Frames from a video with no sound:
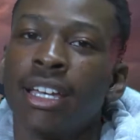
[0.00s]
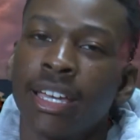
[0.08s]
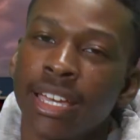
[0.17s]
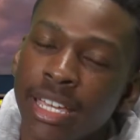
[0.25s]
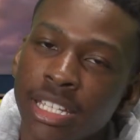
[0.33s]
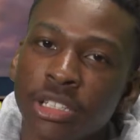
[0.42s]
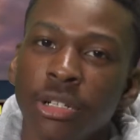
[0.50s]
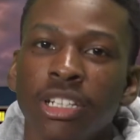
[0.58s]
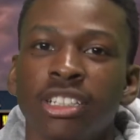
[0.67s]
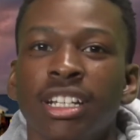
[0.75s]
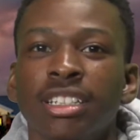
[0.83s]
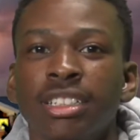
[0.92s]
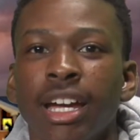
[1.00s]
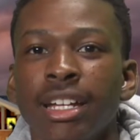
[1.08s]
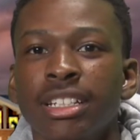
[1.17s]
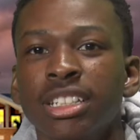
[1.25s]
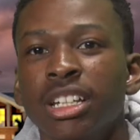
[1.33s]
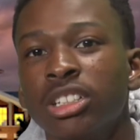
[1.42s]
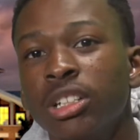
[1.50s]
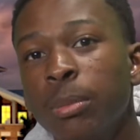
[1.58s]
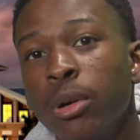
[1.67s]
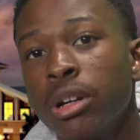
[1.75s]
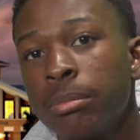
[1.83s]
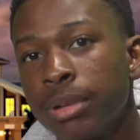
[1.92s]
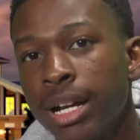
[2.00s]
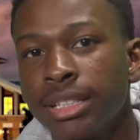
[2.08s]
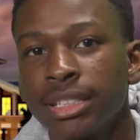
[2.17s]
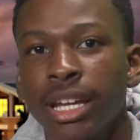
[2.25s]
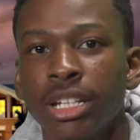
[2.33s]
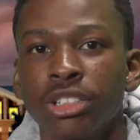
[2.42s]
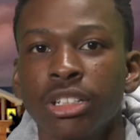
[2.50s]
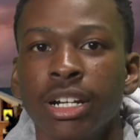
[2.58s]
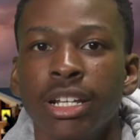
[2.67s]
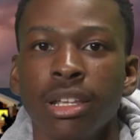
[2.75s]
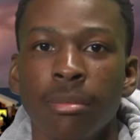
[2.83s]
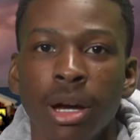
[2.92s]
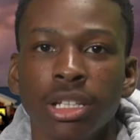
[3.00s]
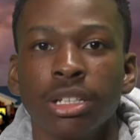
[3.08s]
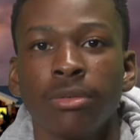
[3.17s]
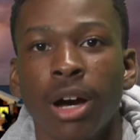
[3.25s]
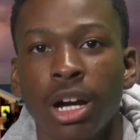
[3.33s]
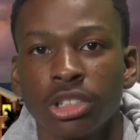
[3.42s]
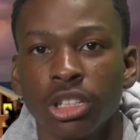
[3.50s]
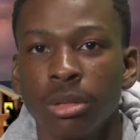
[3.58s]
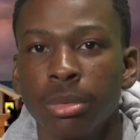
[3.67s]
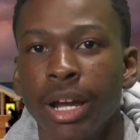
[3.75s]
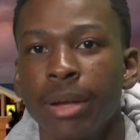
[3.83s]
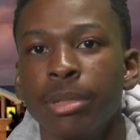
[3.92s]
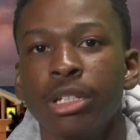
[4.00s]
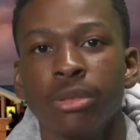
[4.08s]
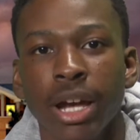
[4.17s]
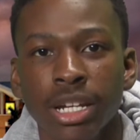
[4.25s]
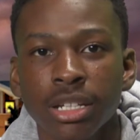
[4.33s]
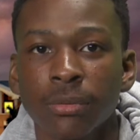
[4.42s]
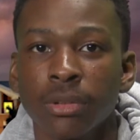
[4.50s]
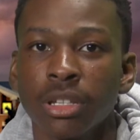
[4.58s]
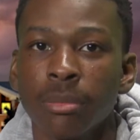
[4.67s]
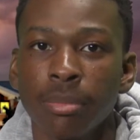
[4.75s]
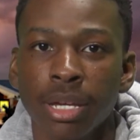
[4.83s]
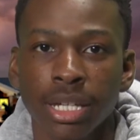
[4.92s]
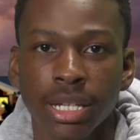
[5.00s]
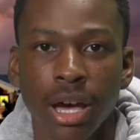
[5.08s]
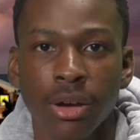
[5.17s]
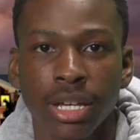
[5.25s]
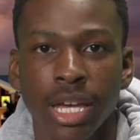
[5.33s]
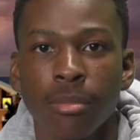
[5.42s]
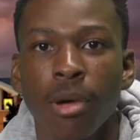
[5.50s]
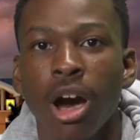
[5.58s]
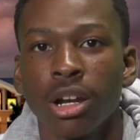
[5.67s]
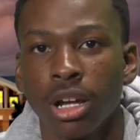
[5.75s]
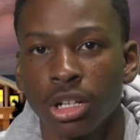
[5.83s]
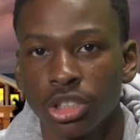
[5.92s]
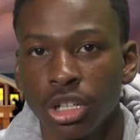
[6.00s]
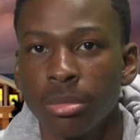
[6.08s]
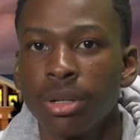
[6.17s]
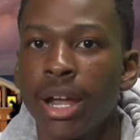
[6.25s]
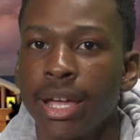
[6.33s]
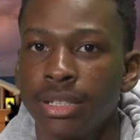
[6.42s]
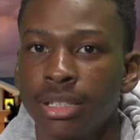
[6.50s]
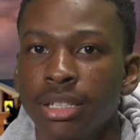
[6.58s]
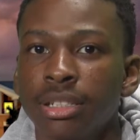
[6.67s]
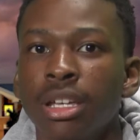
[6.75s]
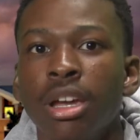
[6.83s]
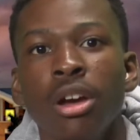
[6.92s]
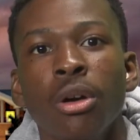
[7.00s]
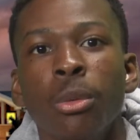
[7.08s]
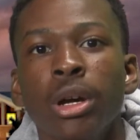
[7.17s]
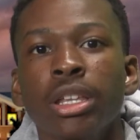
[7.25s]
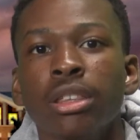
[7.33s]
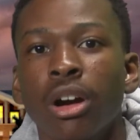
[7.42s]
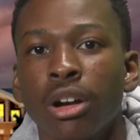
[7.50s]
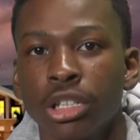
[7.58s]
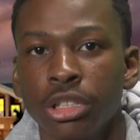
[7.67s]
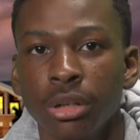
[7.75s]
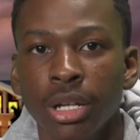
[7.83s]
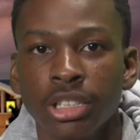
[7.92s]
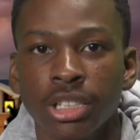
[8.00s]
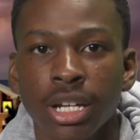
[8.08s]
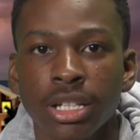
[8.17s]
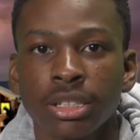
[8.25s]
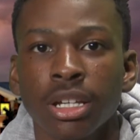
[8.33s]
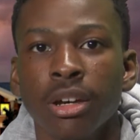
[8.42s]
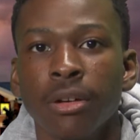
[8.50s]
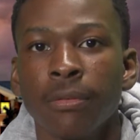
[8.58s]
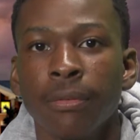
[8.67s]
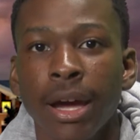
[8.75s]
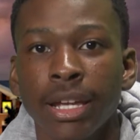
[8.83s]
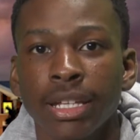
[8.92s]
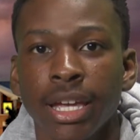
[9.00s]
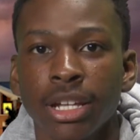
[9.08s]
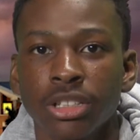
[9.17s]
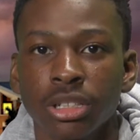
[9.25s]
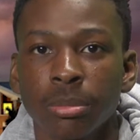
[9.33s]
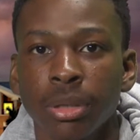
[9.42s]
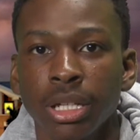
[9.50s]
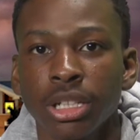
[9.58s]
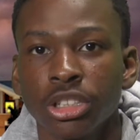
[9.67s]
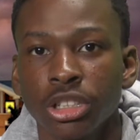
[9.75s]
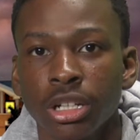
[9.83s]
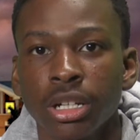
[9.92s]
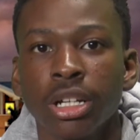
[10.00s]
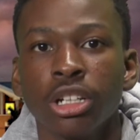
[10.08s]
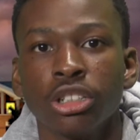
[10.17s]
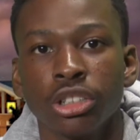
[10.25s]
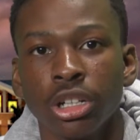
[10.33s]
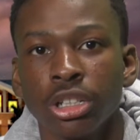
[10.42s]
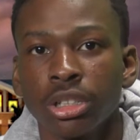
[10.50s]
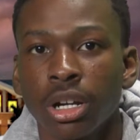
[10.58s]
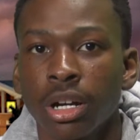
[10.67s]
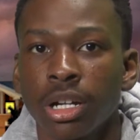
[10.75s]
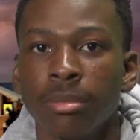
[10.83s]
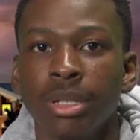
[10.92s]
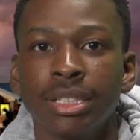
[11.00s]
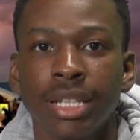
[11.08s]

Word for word: Hey UHS Titans, support breast cancer in the month of October and be ready for the Pink Out game on October 18th with our UHS Fight Cancer pink shirt shirts are going to be